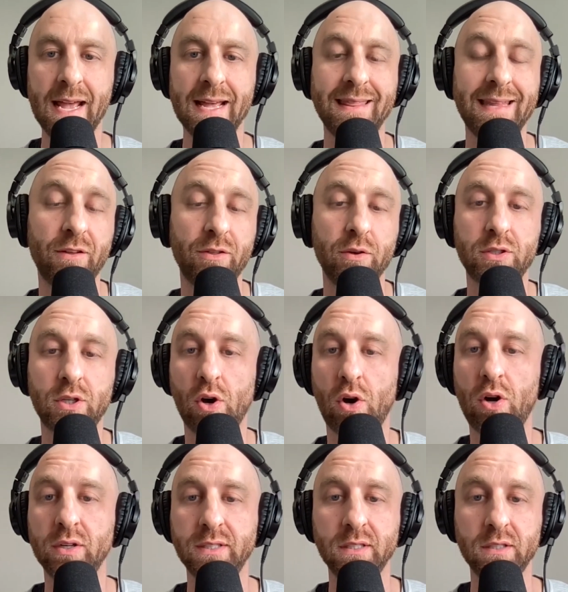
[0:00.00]
Now, those
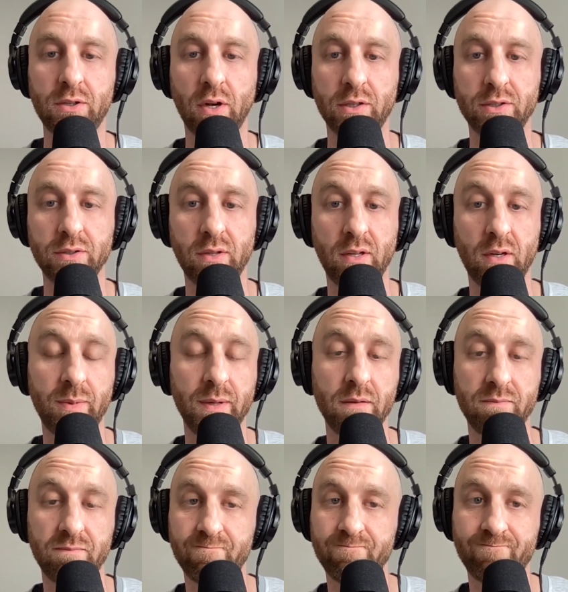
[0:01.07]
causing structures, a little
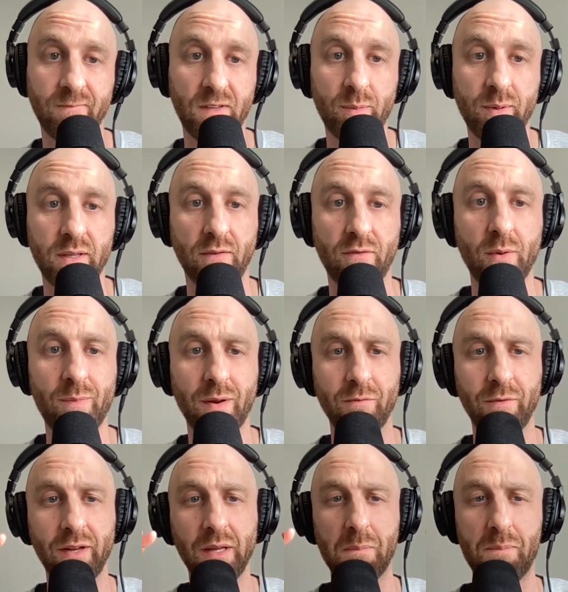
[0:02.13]
bit different, but
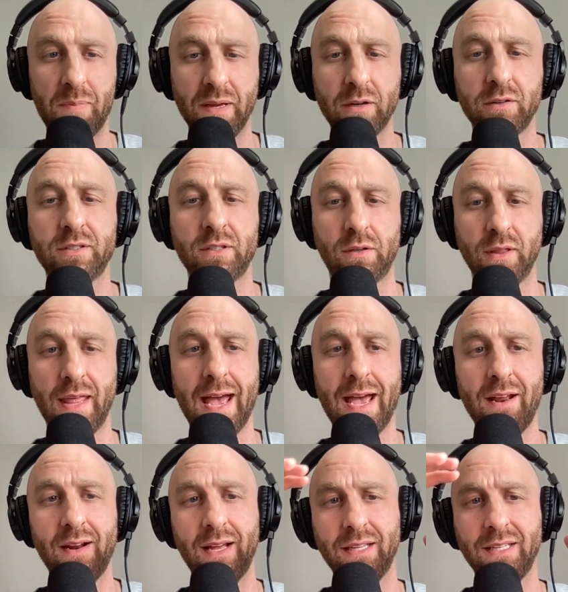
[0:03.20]
really builds on
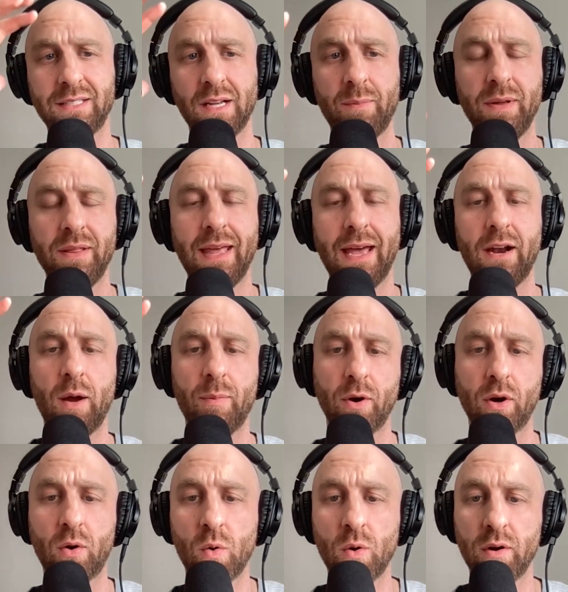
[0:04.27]
that, at least up in that upper
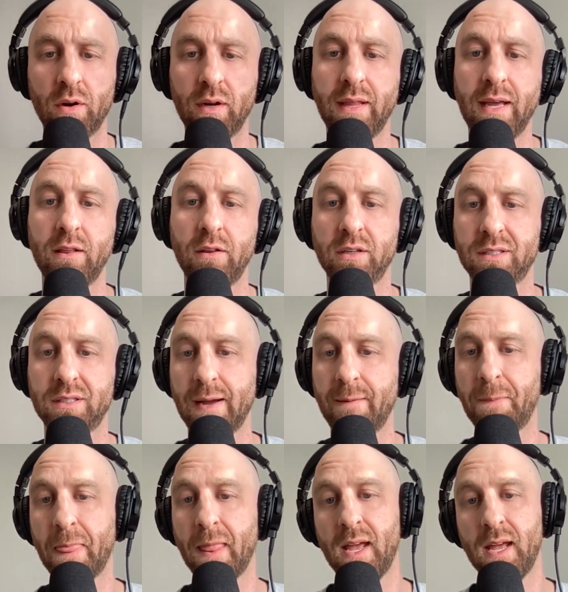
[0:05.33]
quarter, and that looks at,
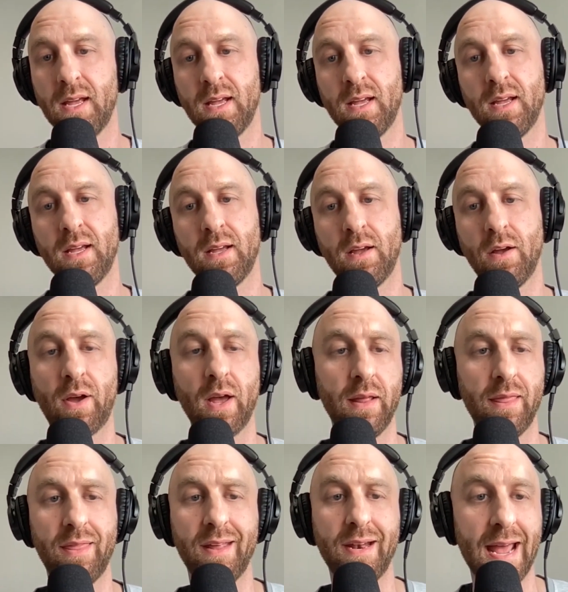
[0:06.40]
okay,
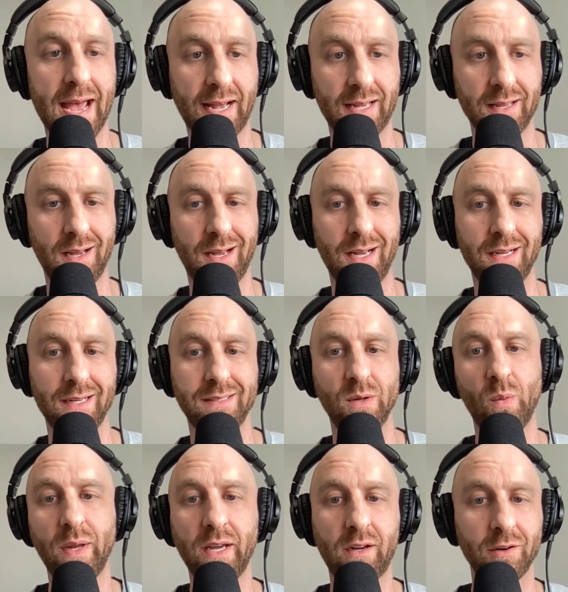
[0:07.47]
the neck, is
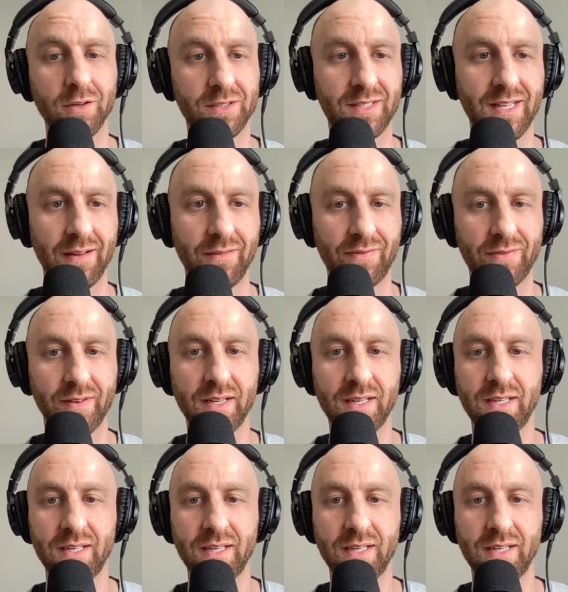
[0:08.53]
it weak or stiff?